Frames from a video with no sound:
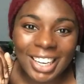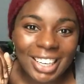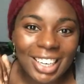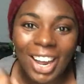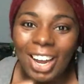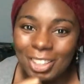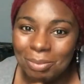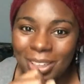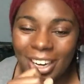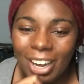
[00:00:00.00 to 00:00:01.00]
knocked
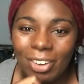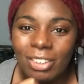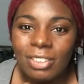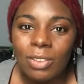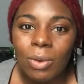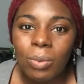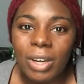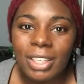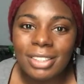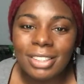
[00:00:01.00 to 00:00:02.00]
me out
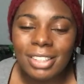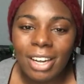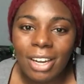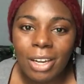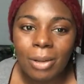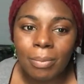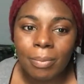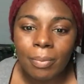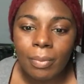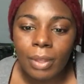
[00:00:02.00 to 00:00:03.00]
was
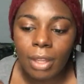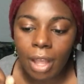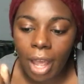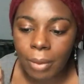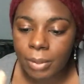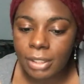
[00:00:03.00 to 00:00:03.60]
I